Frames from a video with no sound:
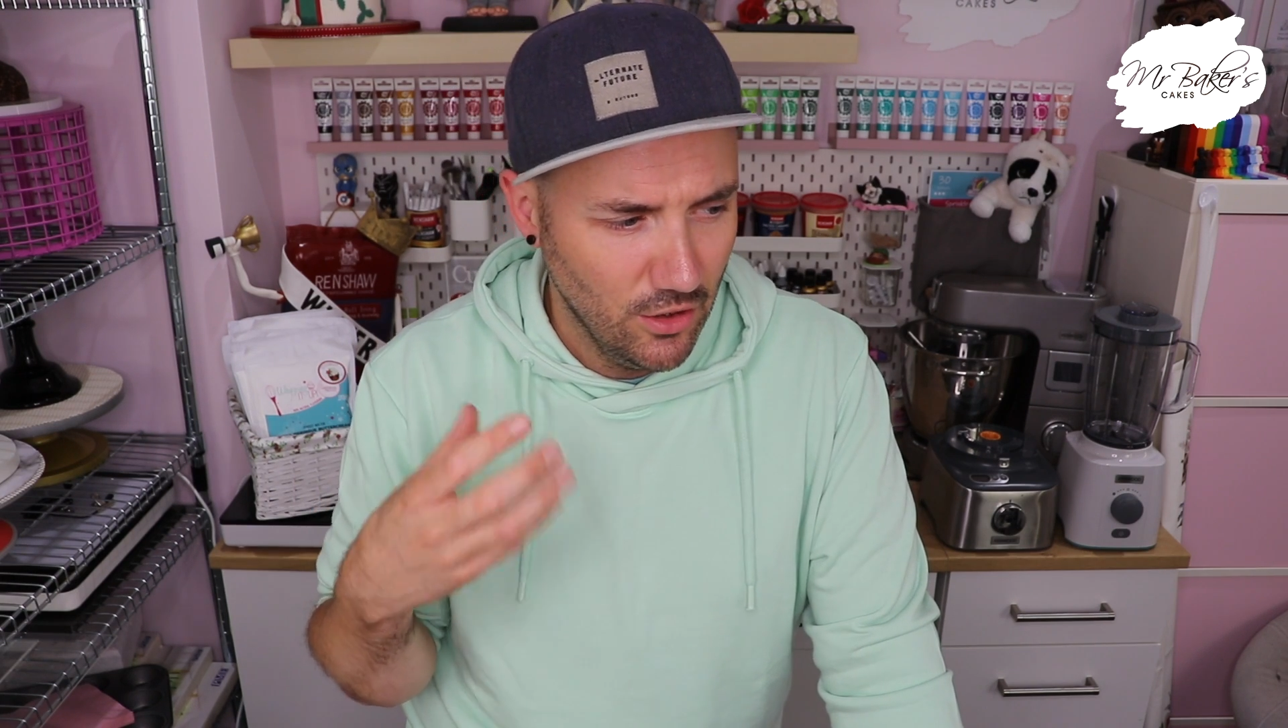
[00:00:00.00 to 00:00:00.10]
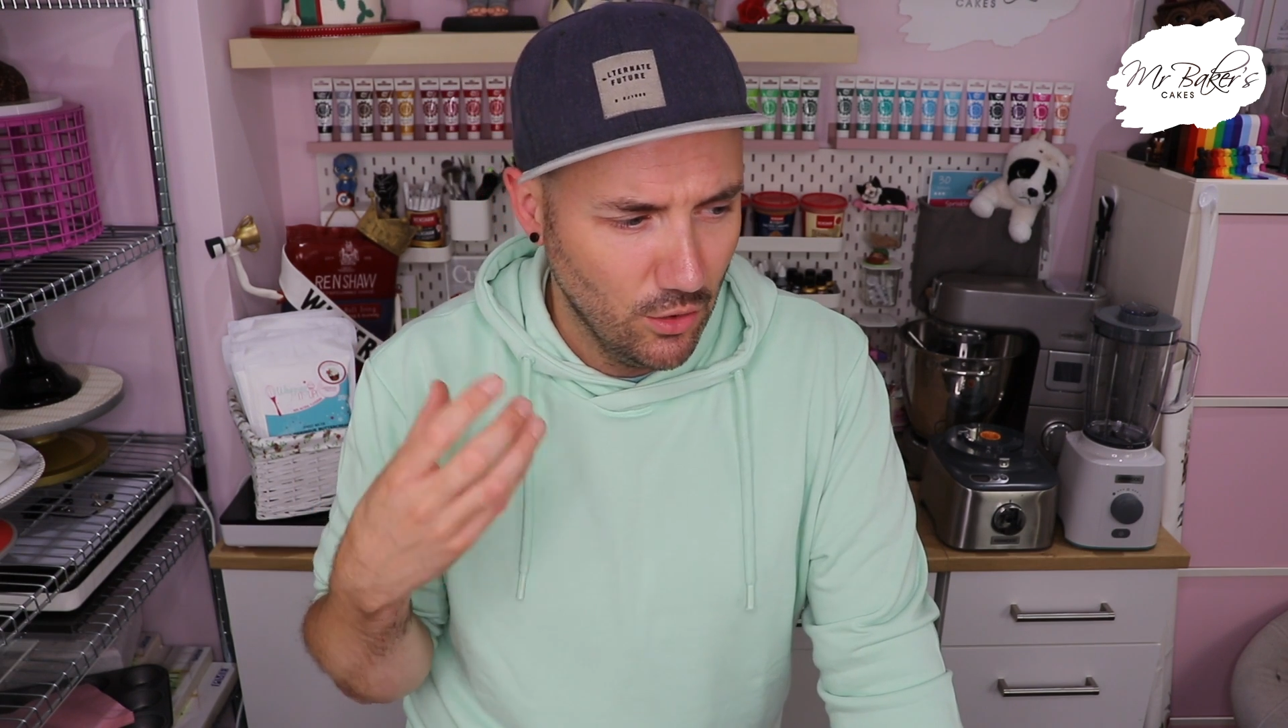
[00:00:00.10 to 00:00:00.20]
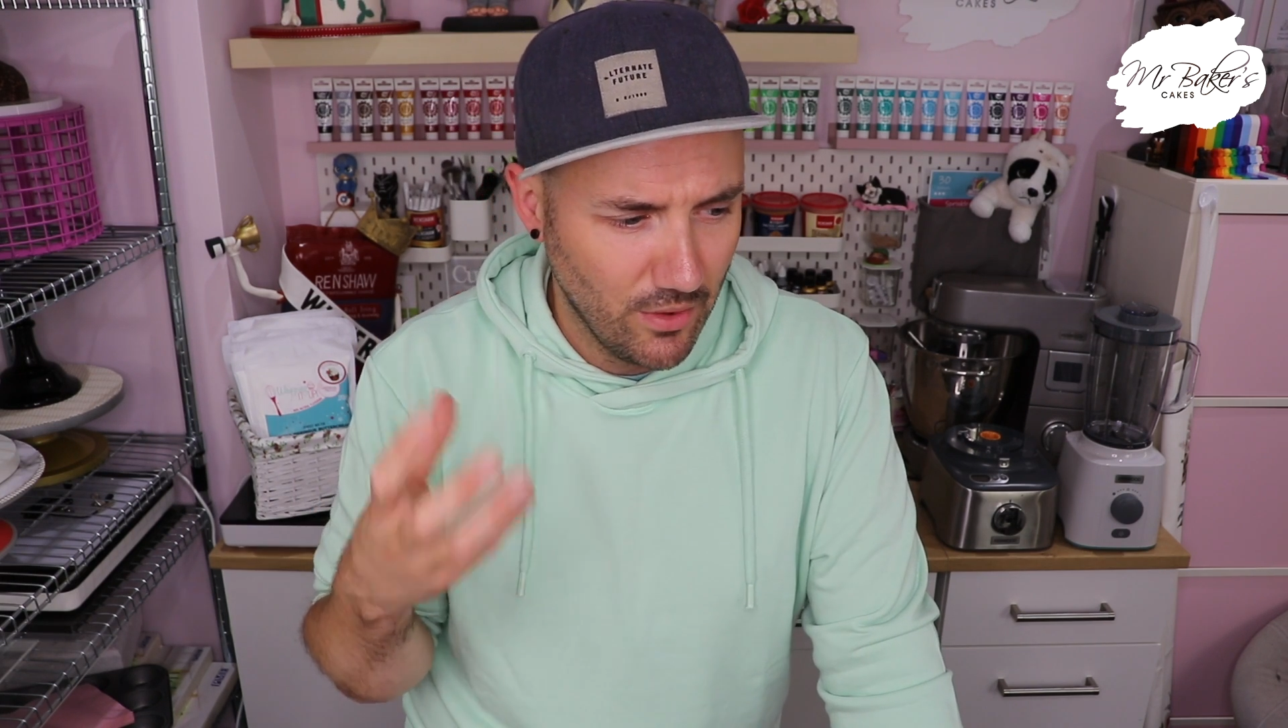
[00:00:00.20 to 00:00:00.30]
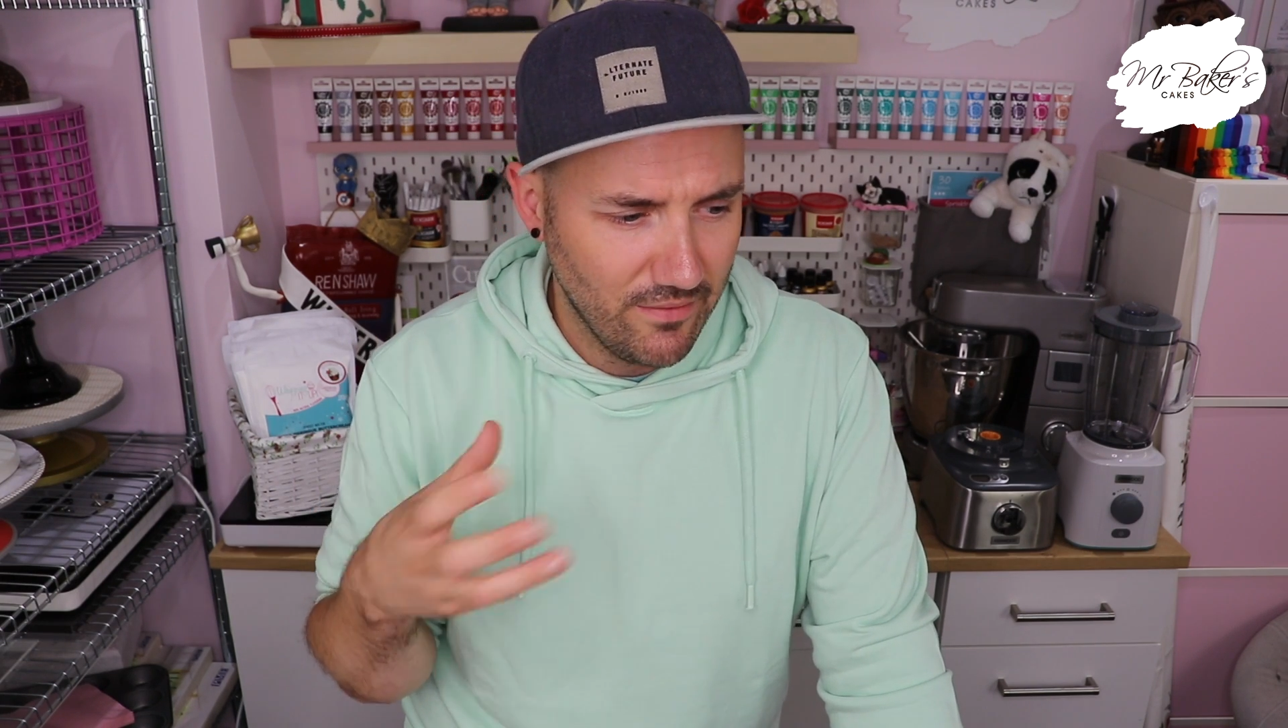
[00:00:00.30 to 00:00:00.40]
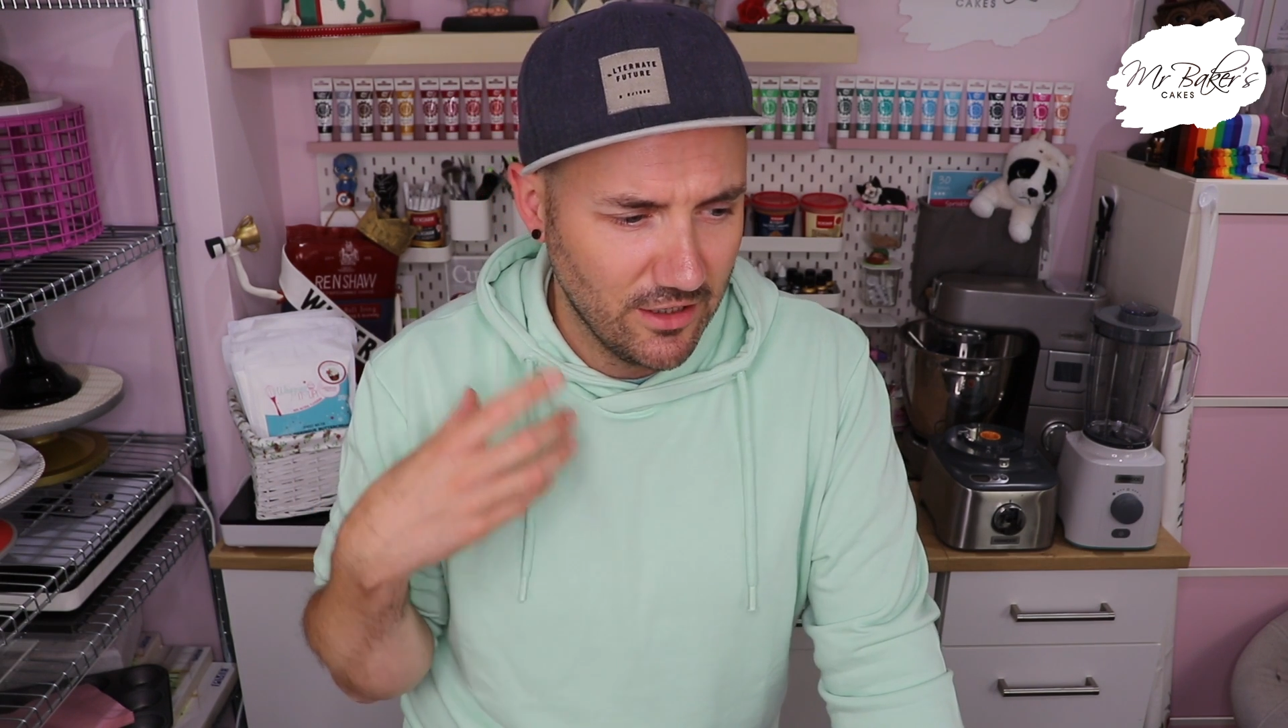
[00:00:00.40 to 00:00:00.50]

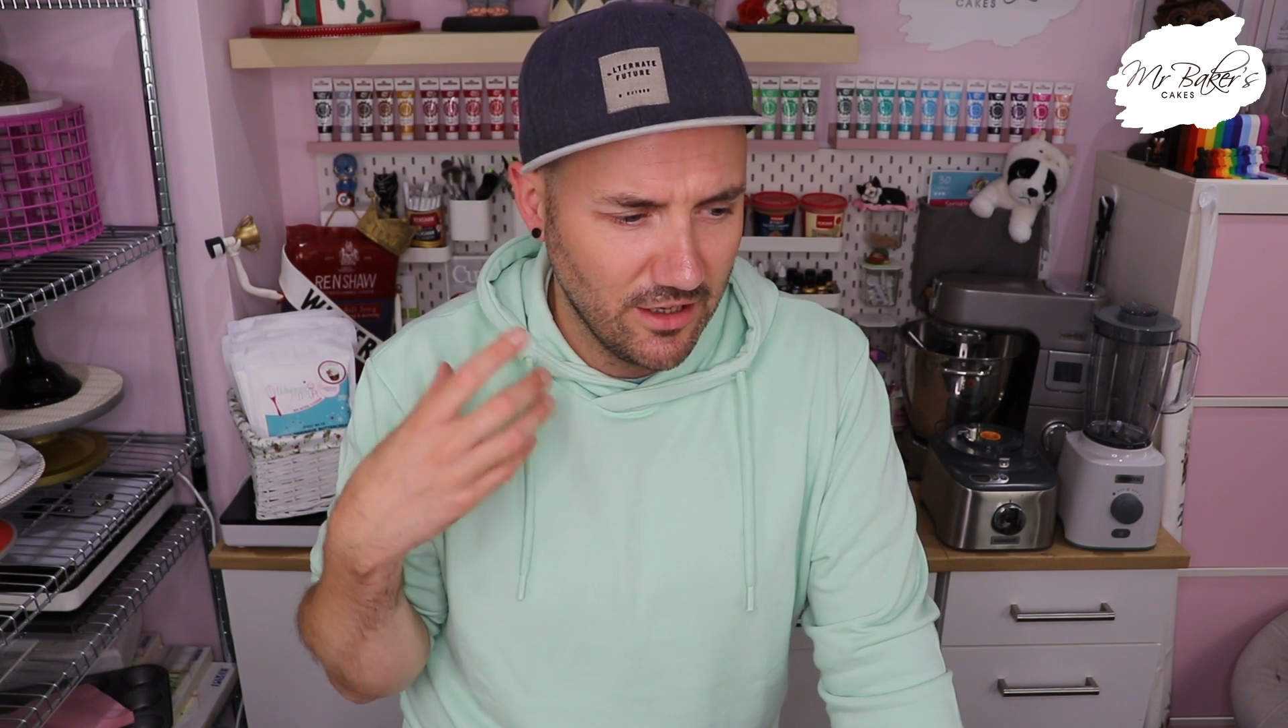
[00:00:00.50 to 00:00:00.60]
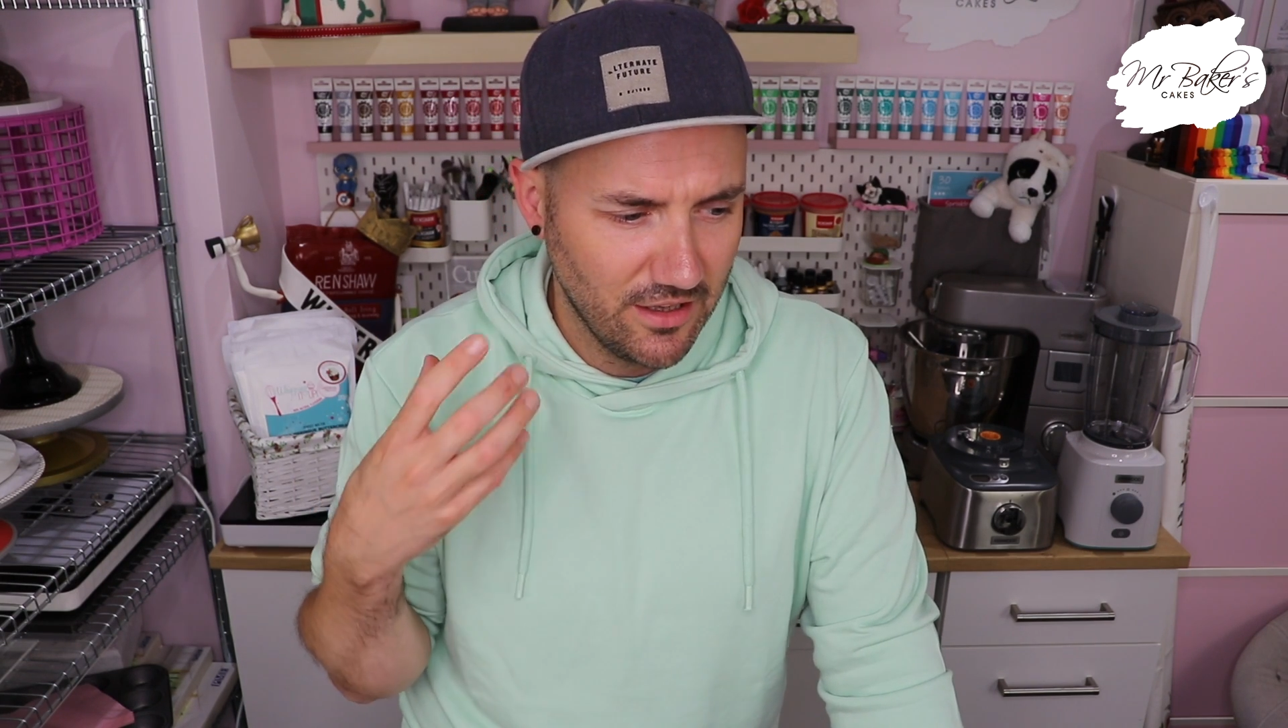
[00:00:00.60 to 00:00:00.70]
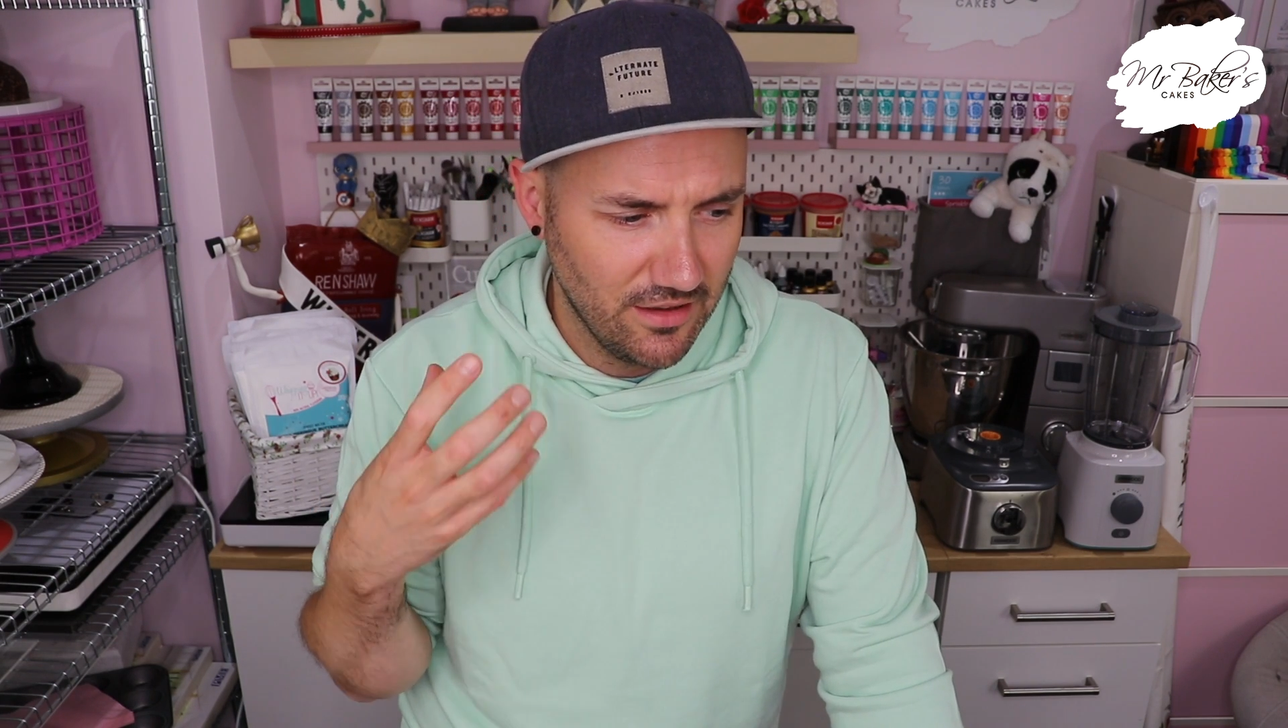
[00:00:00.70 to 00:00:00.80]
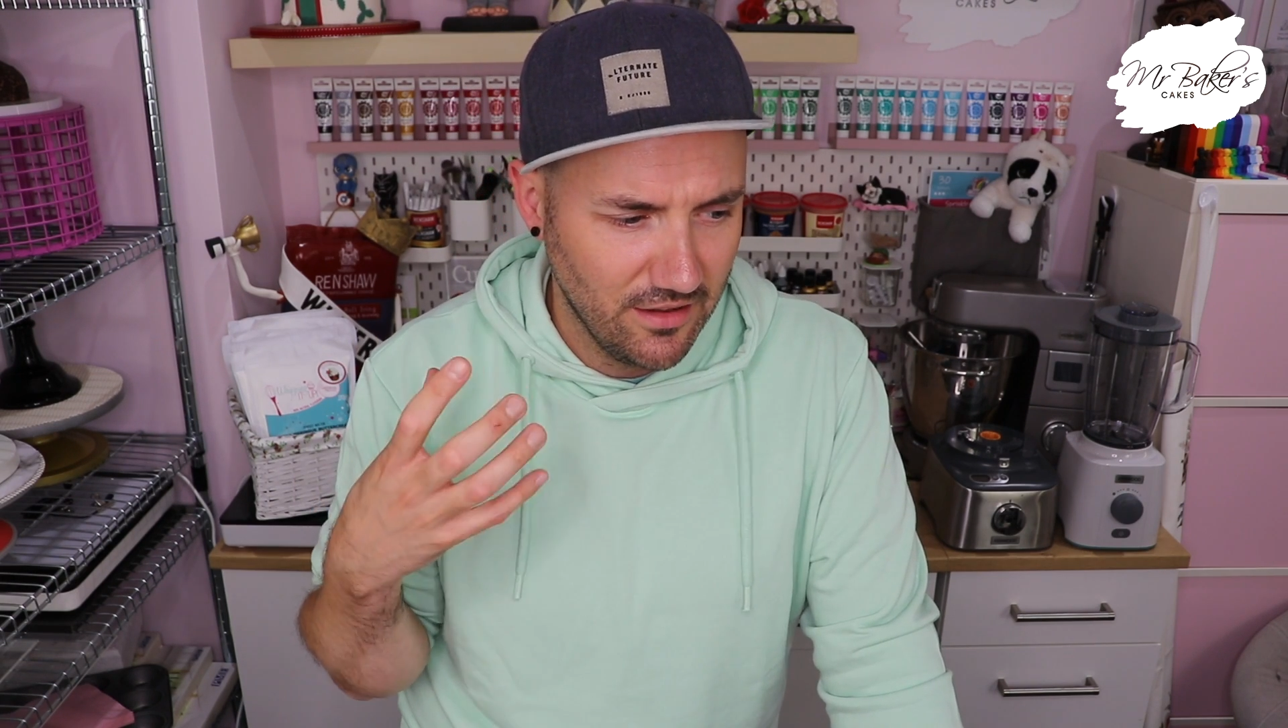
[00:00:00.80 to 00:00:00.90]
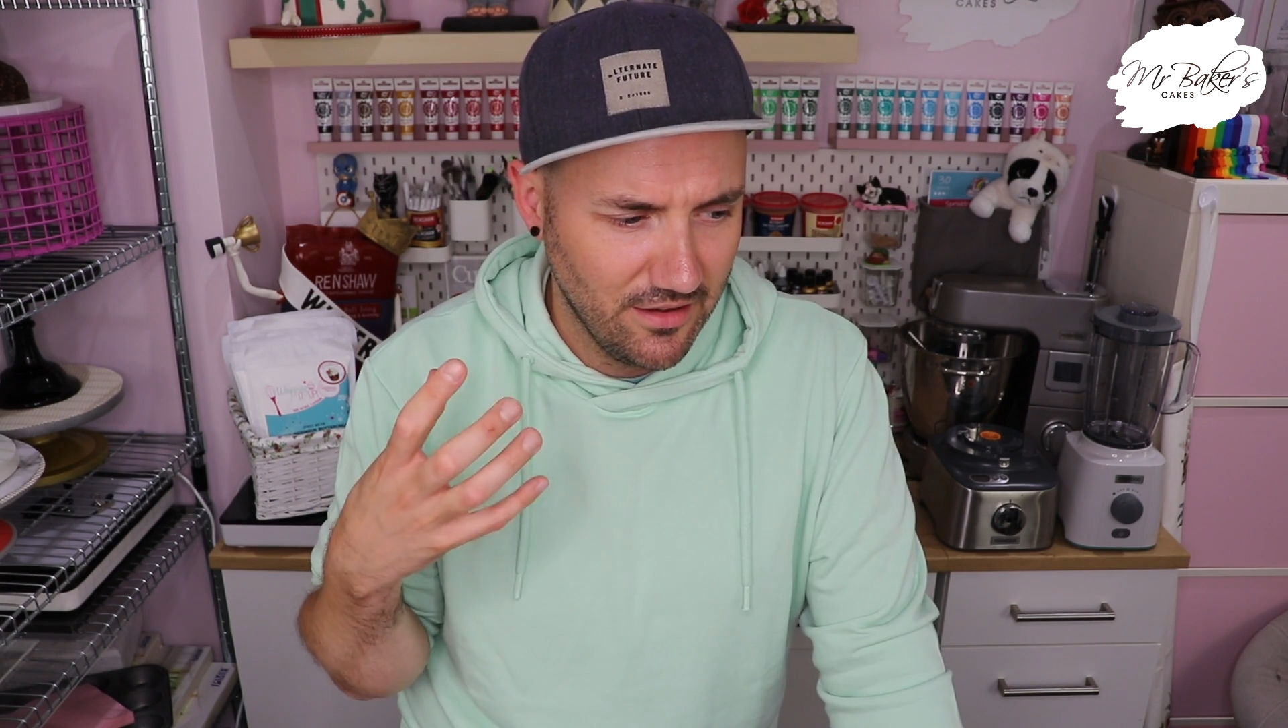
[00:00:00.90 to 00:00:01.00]
or even
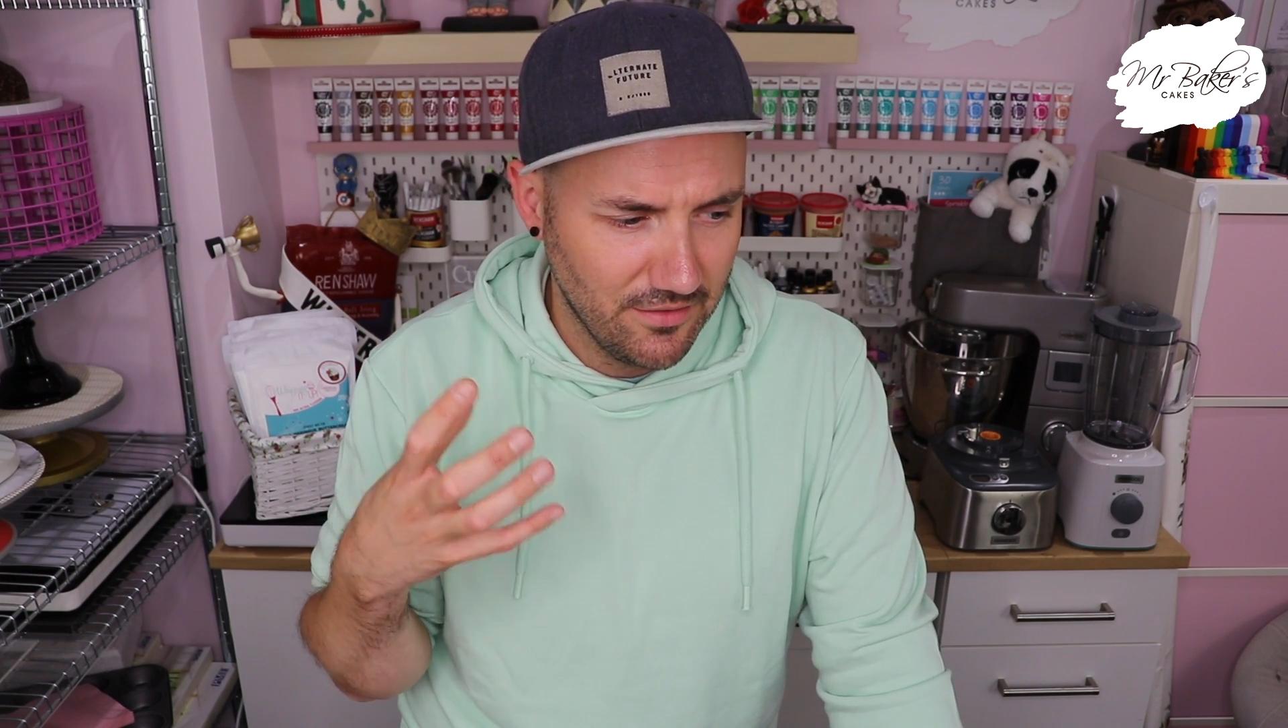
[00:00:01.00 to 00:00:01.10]
like the,